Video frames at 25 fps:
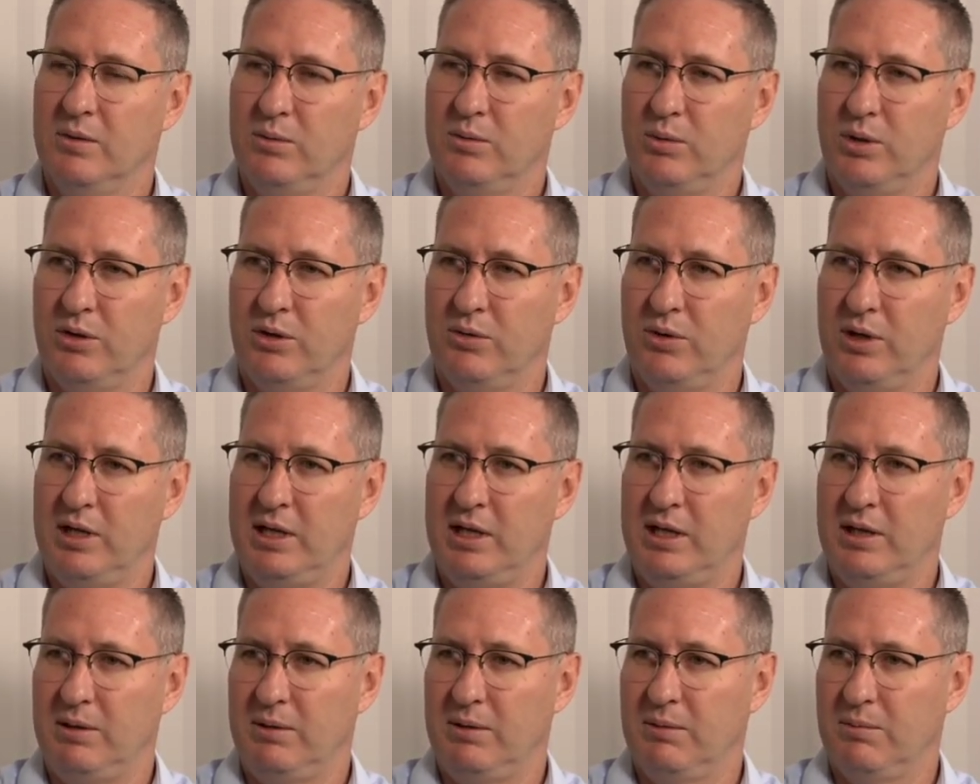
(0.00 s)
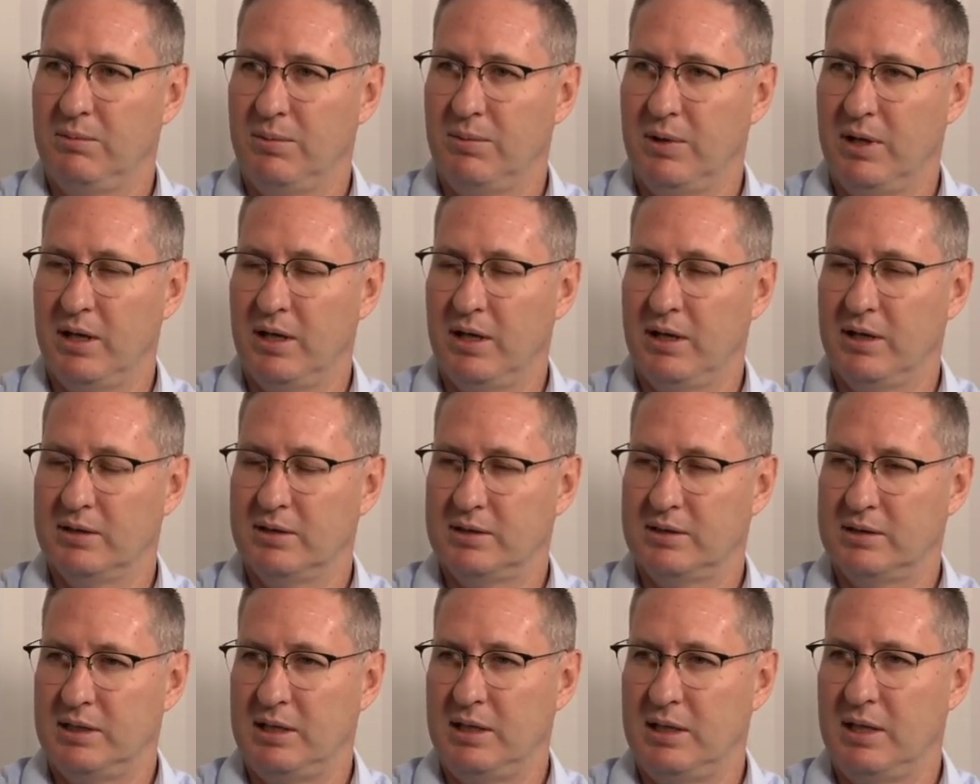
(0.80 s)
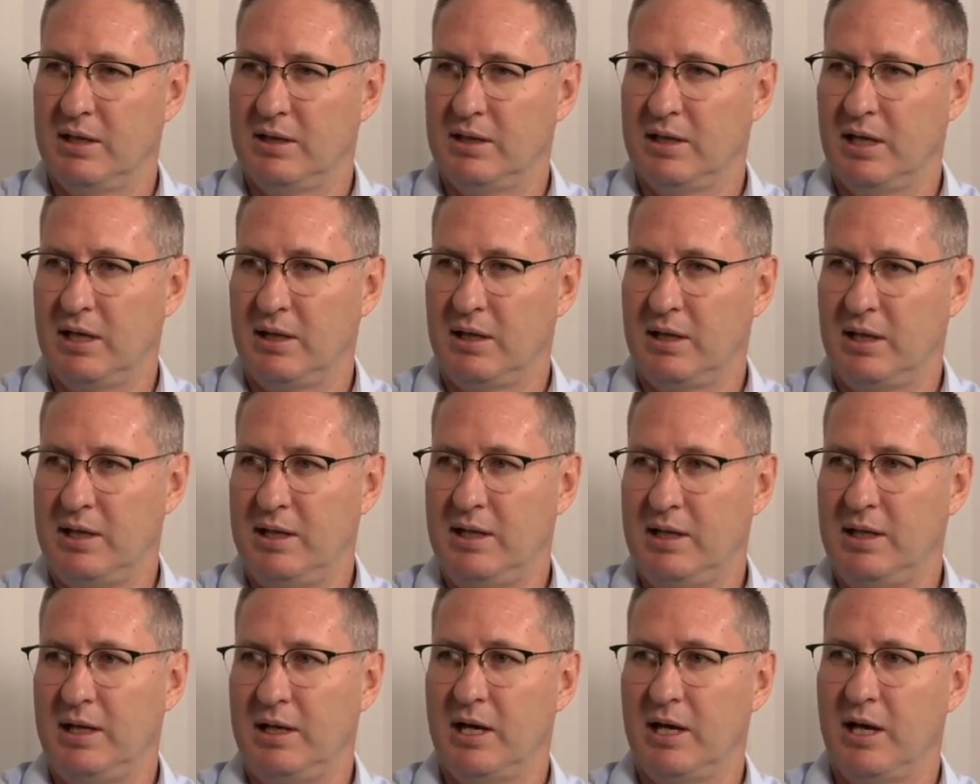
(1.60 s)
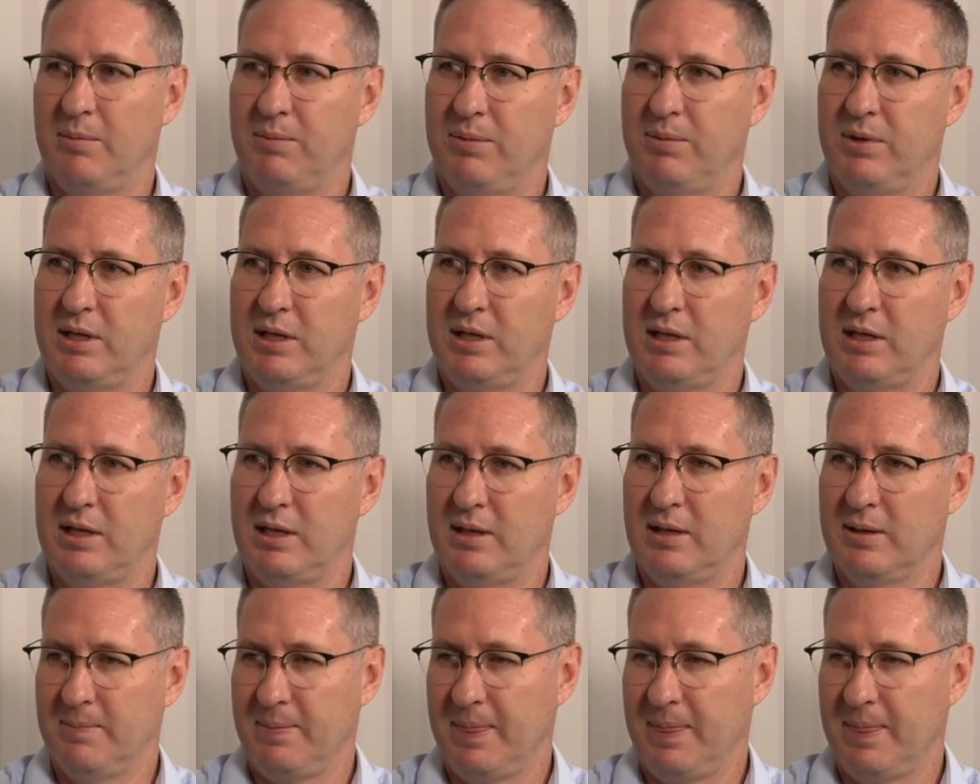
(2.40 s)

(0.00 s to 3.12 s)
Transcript: We already uh, see that they're cleaning up the